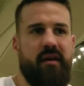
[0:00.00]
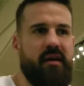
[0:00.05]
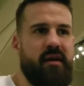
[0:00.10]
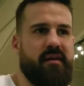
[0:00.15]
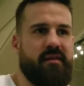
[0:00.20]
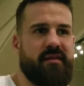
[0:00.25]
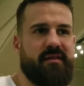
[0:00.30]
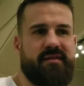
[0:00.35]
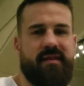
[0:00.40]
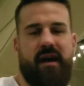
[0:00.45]

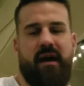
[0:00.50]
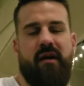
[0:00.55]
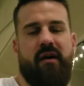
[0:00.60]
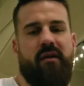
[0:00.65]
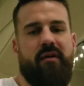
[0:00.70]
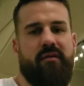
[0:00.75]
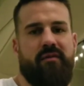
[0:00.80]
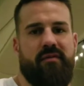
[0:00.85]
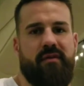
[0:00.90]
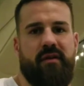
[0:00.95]
This is how,
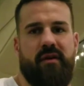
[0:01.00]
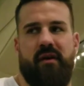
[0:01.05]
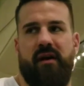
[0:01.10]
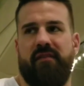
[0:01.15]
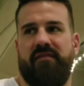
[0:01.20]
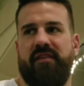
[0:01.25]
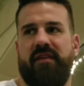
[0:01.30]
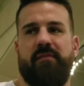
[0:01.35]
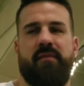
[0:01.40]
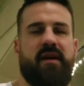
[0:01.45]
you know, I
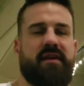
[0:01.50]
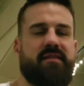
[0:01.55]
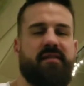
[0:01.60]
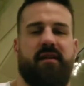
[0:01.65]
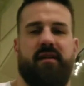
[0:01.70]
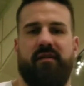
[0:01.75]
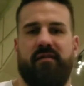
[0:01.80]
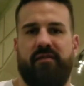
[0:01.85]
feed myself.